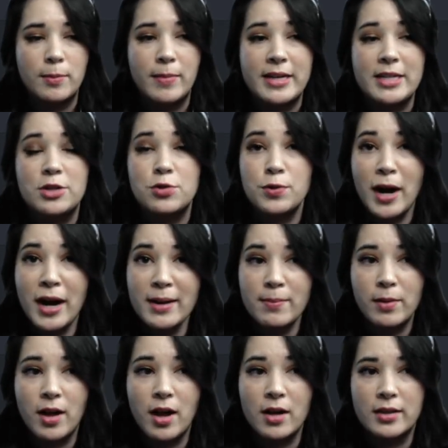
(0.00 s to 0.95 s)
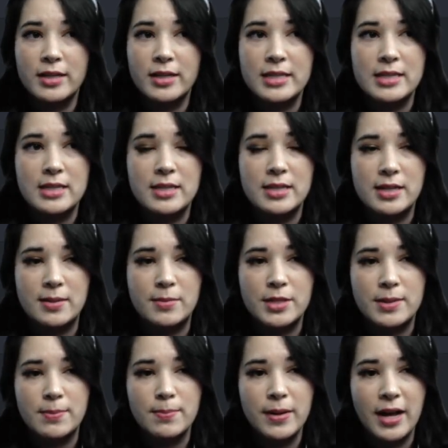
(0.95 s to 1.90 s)
my try block is the same as
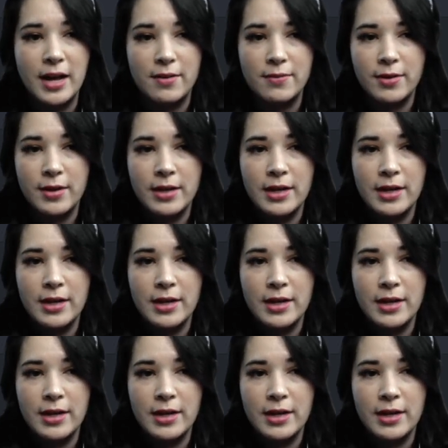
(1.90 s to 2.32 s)
above.